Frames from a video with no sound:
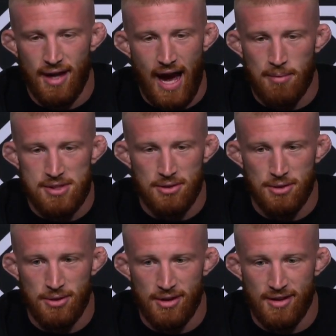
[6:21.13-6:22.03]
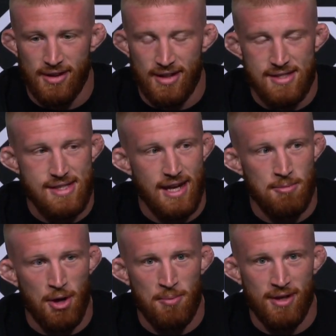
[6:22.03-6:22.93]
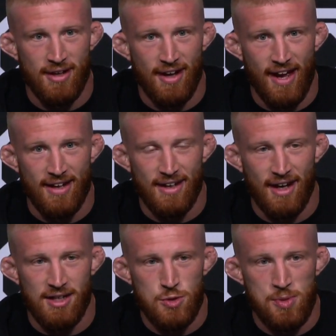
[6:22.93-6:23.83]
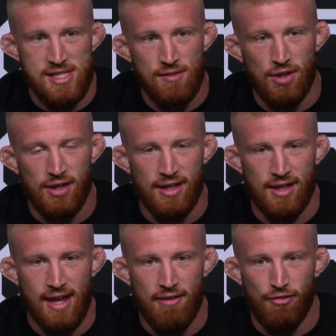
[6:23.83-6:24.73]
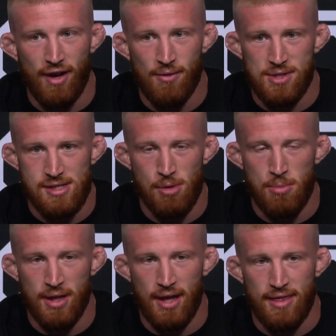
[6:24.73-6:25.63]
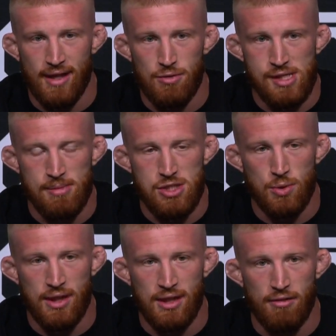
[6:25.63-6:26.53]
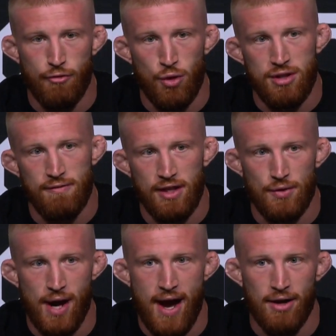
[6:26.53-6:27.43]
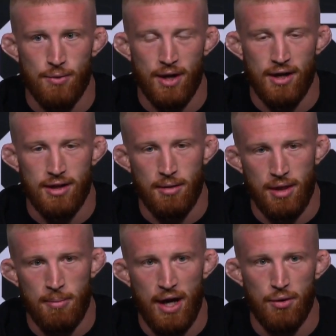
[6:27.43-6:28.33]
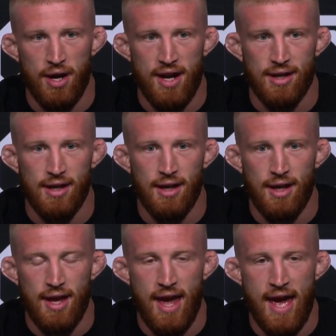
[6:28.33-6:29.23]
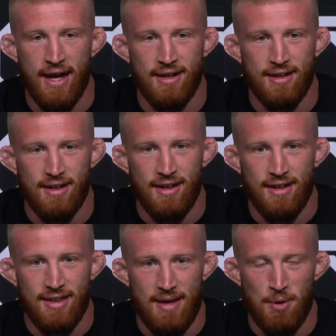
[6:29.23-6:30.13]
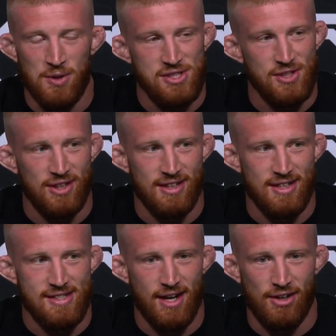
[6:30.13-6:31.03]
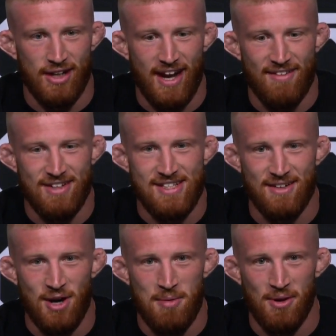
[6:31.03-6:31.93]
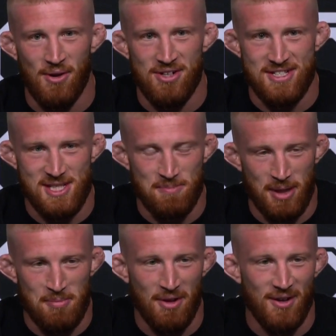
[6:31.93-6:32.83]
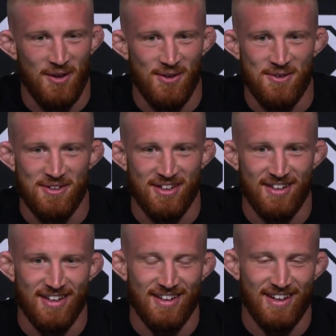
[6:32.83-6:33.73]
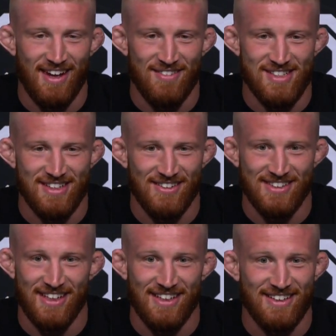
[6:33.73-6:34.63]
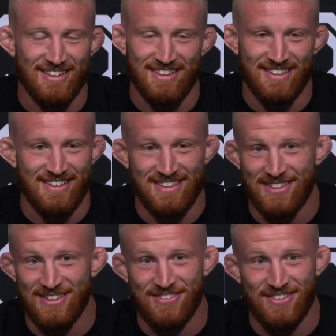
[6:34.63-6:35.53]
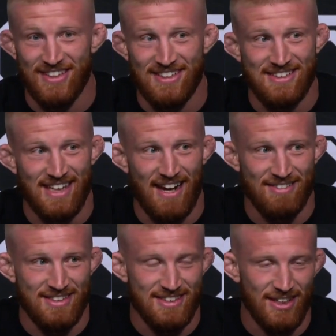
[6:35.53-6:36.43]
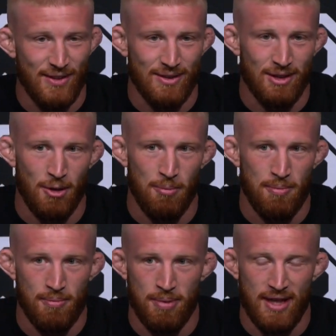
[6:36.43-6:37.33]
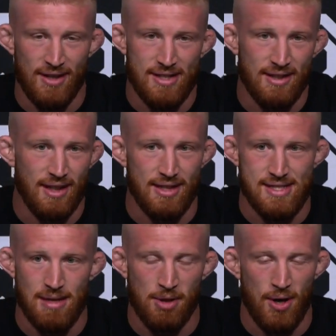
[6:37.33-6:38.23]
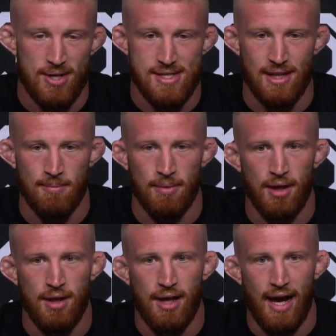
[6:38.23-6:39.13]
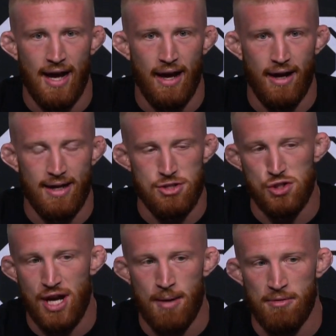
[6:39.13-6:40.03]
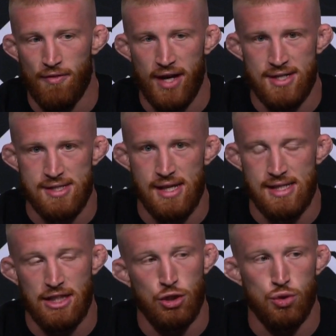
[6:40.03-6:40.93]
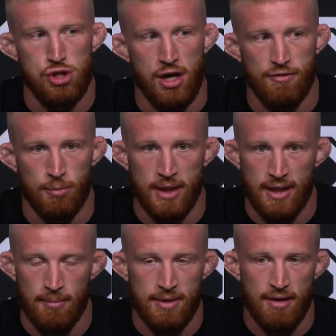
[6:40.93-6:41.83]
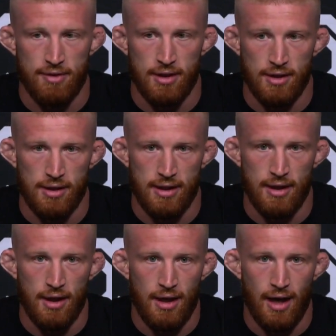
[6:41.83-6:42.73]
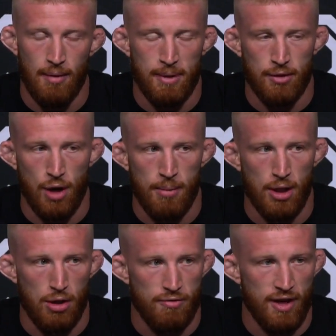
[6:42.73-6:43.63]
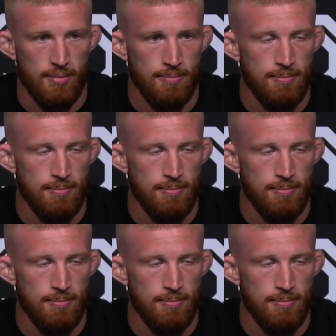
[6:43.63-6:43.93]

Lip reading: absolutely insane moment. And specifically in that fight was the moment, I think it was in between the fourth and fifth round, where the bell rang and they both stood in the center of the canvas and Robbie Lawler just spit blood all over the canvas. And I was like, this dude's a freaking savage. So, you know, being on the same card as him in his retirement fight is a huge honor for me. And I'm definitely a big Robbie Lawler fan.